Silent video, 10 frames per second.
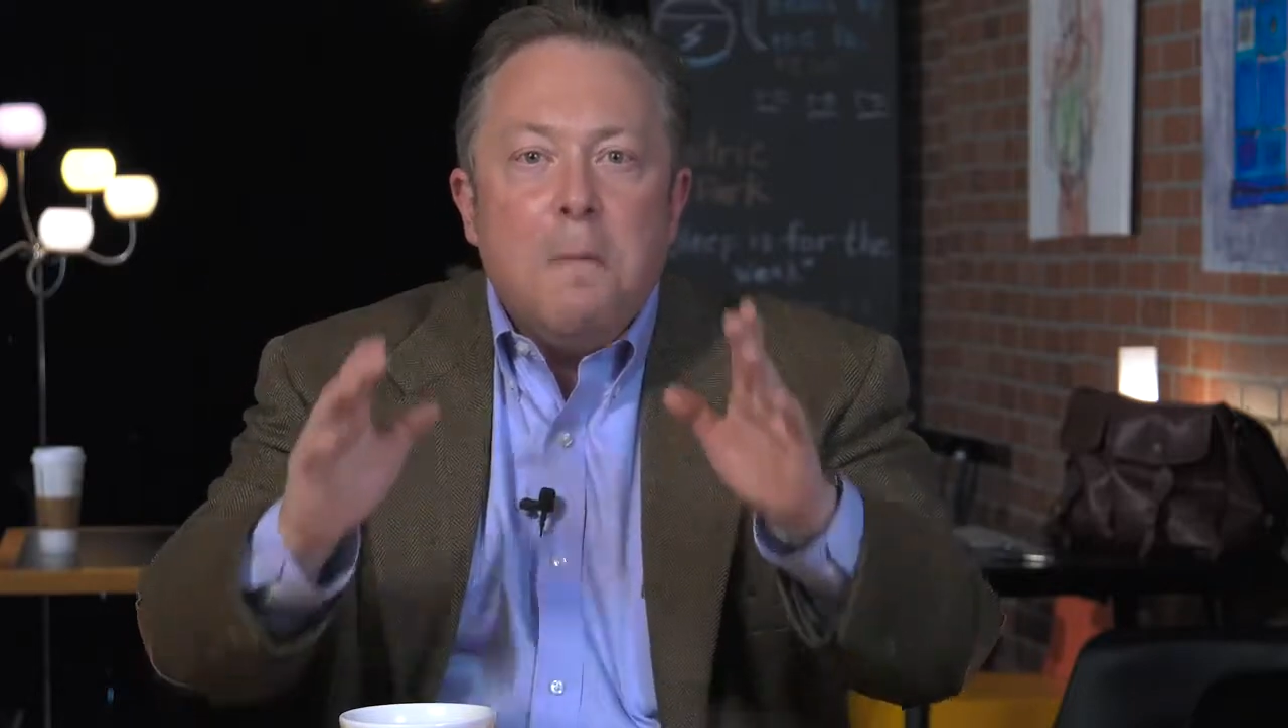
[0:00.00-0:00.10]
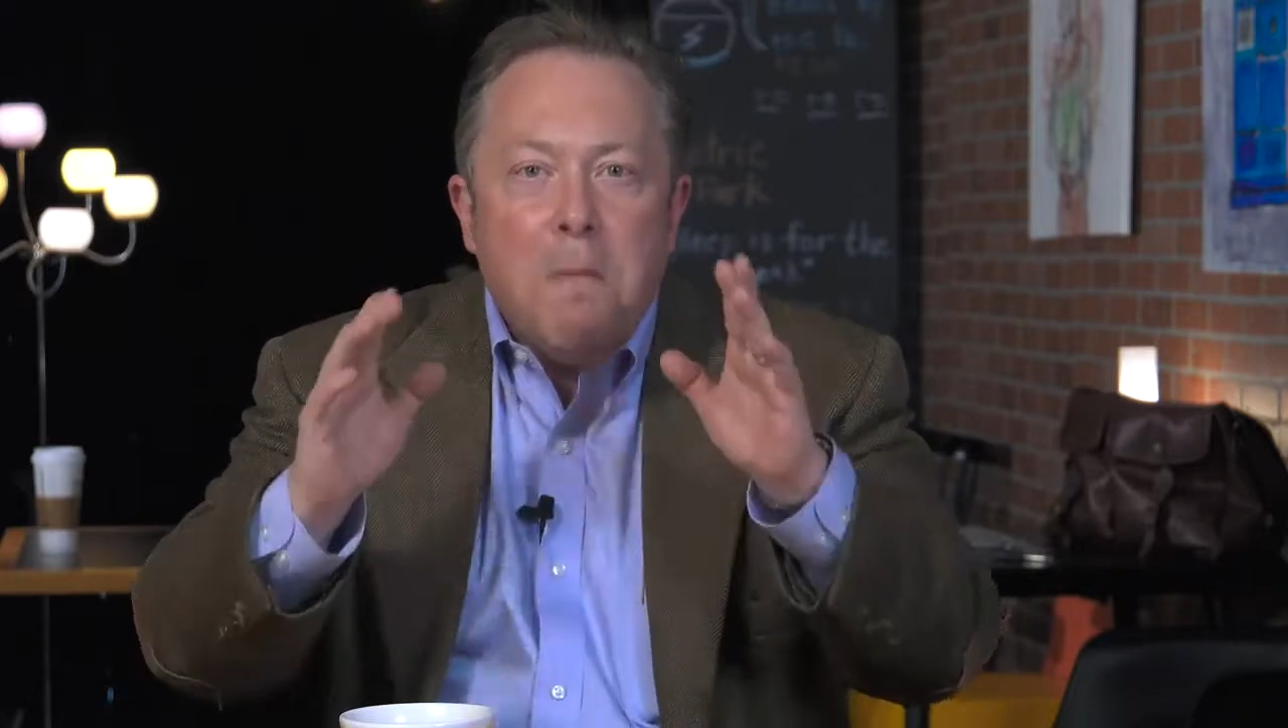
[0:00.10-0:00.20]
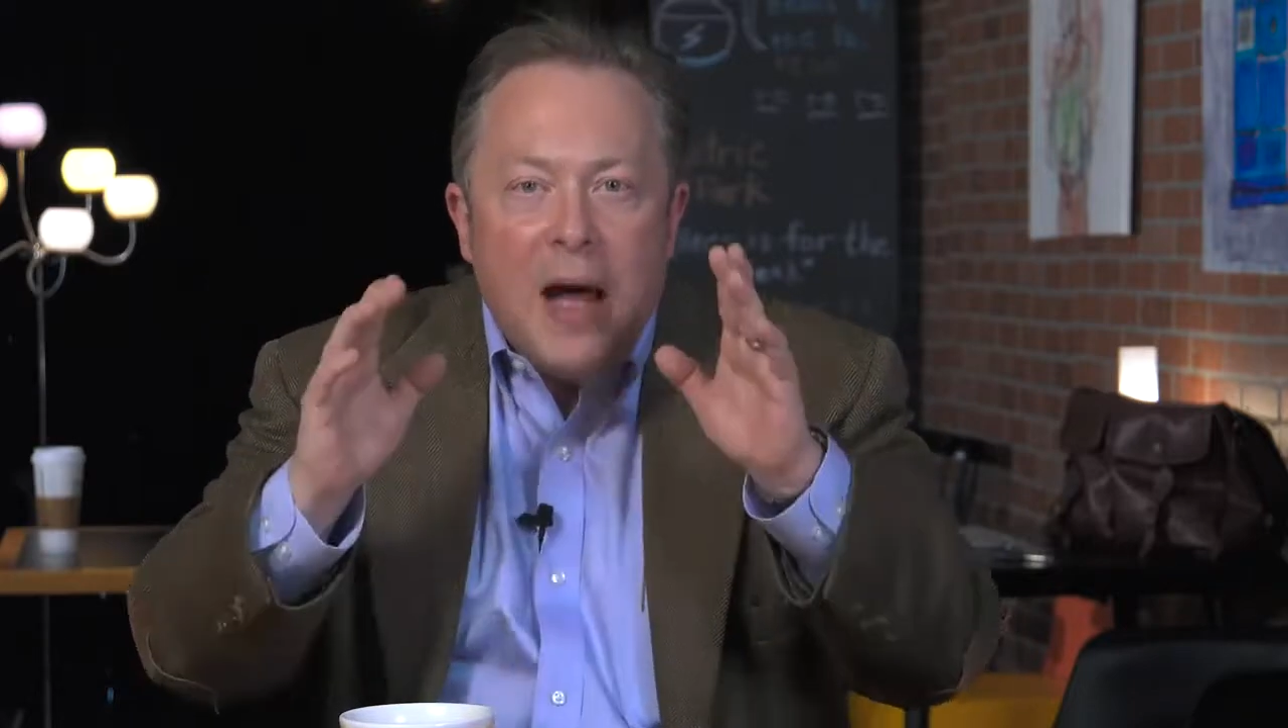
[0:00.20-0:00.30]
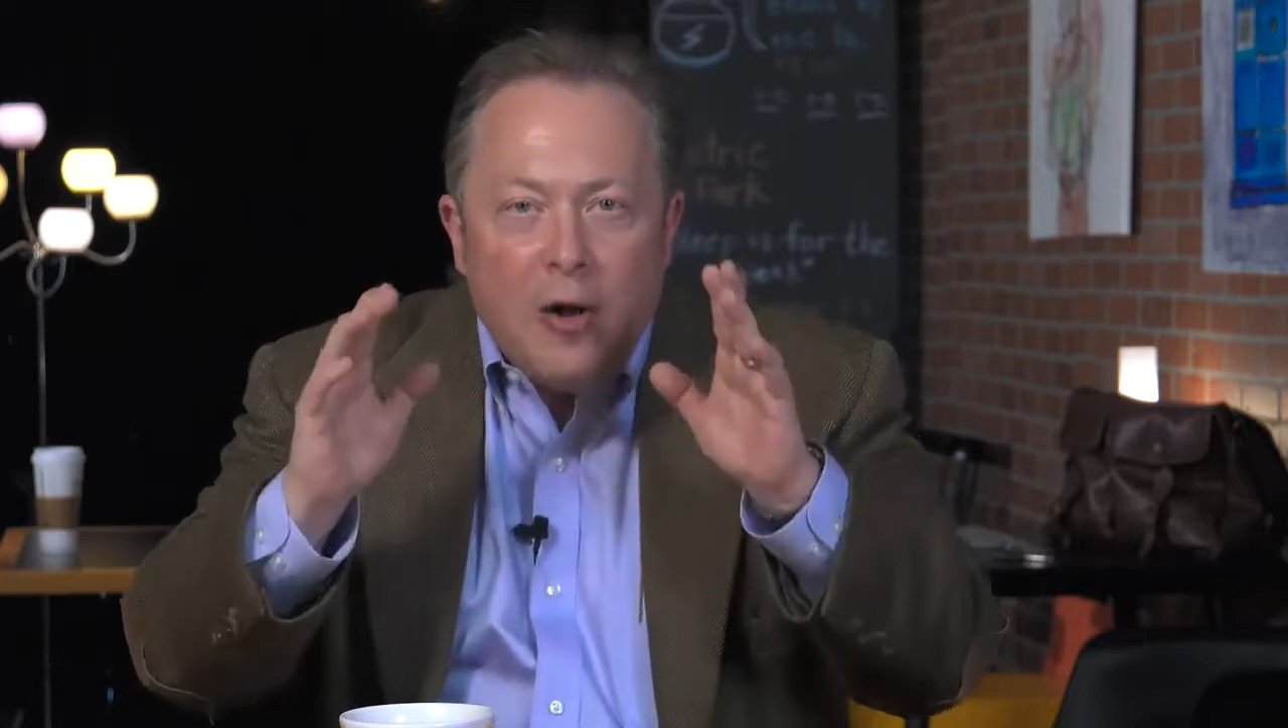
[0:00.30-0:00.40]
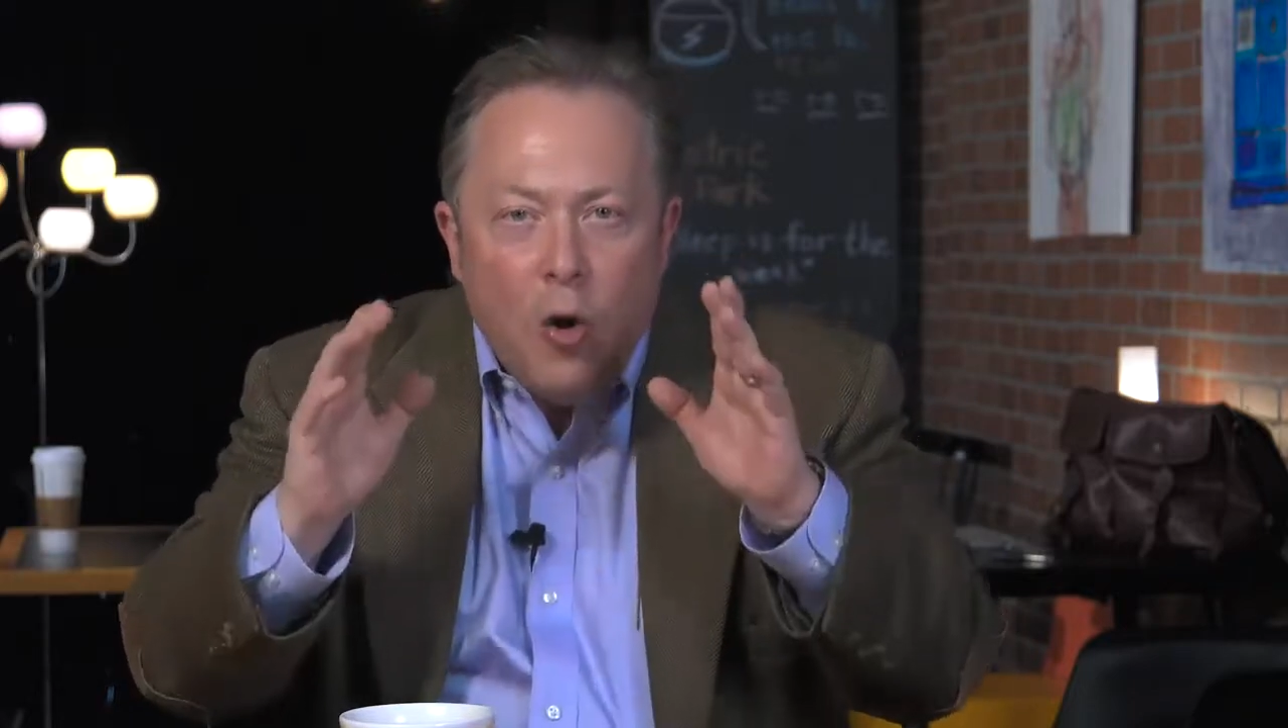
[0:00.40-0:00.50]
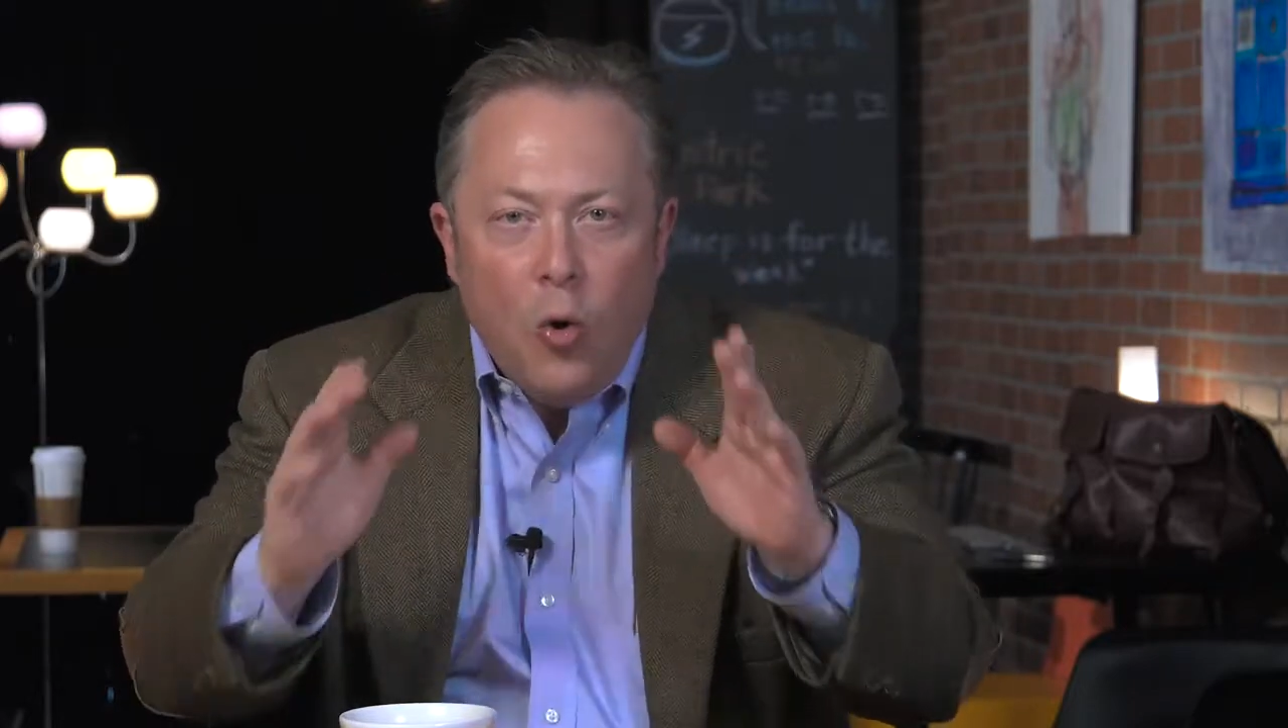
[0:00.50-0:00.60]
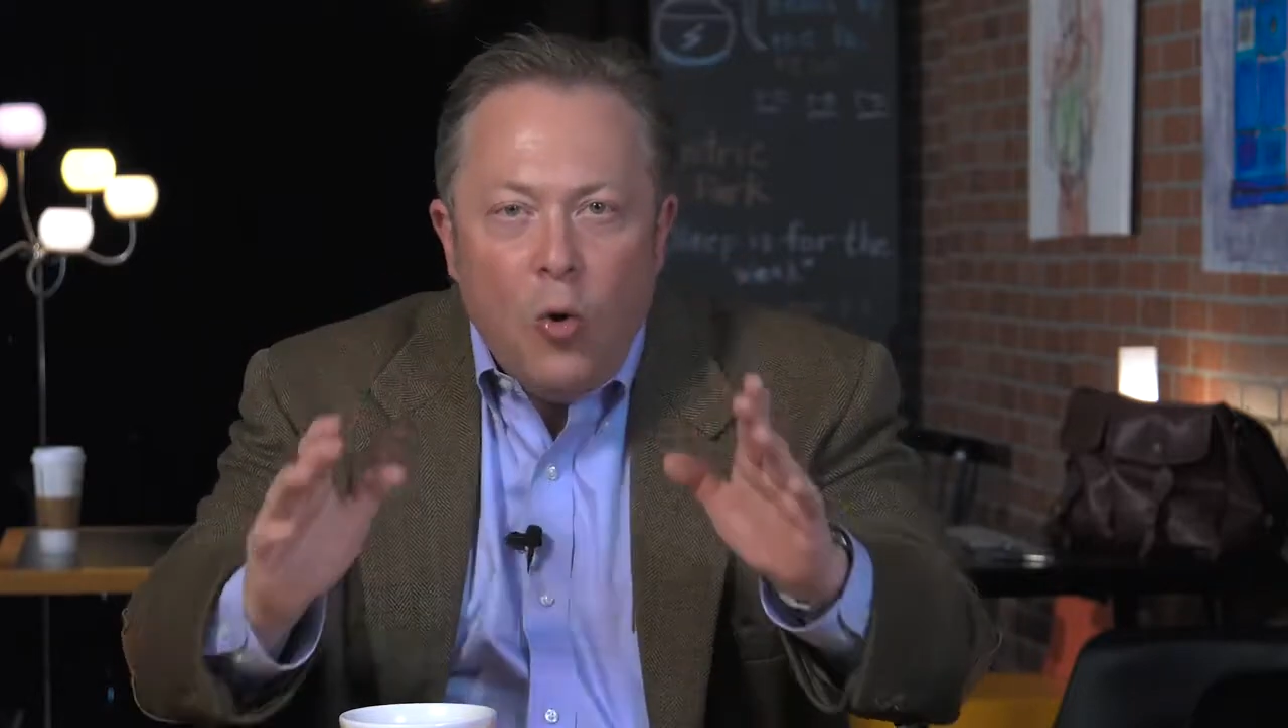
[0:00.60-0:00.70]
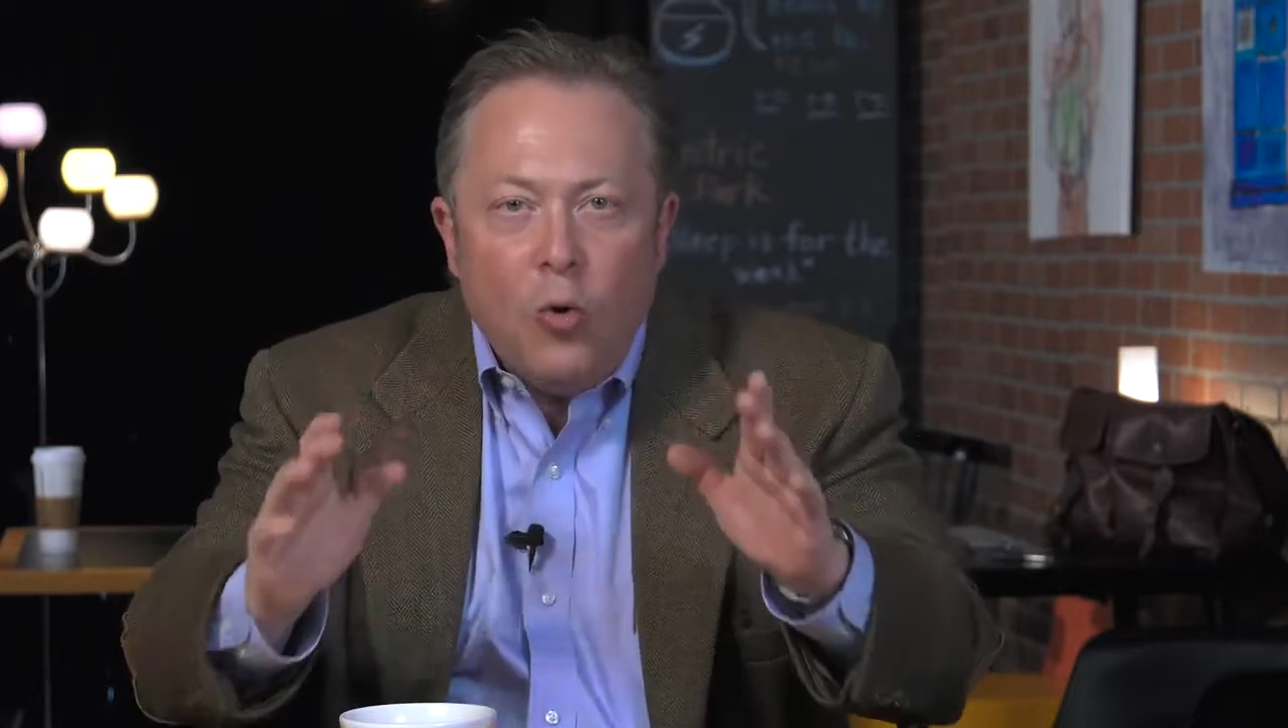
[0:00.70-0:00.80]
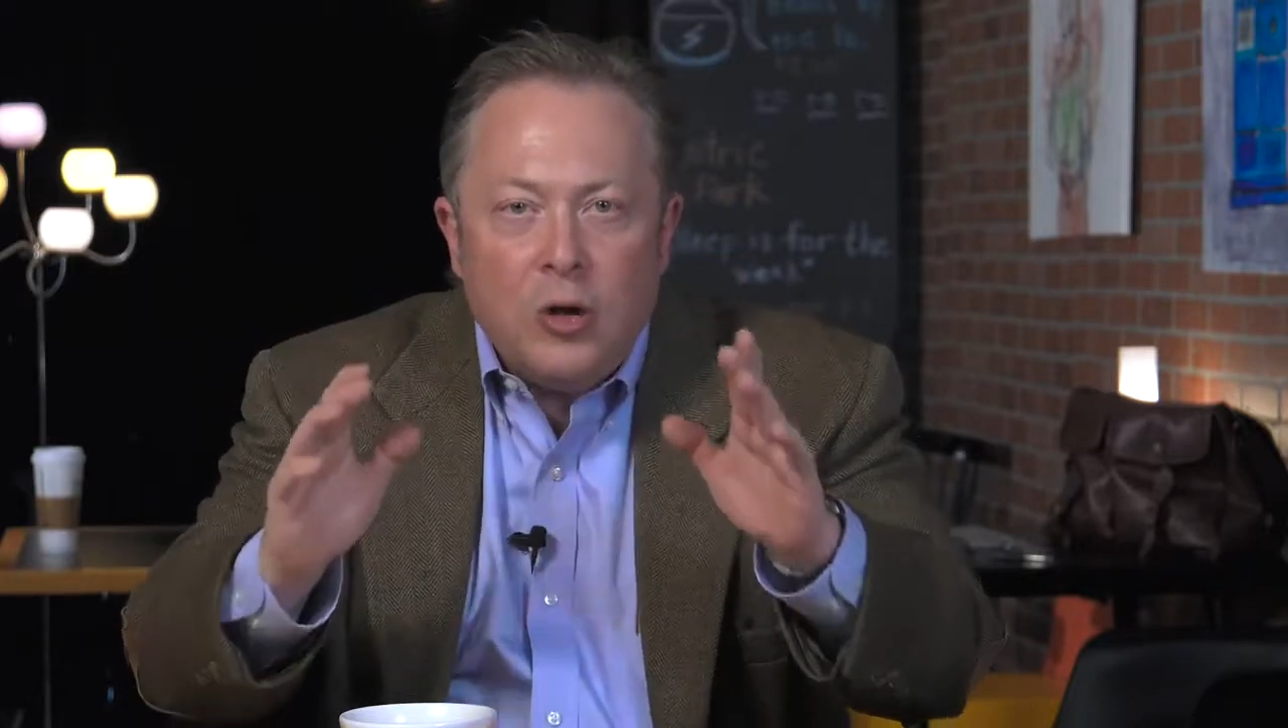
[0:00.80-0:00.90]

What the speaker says: my whole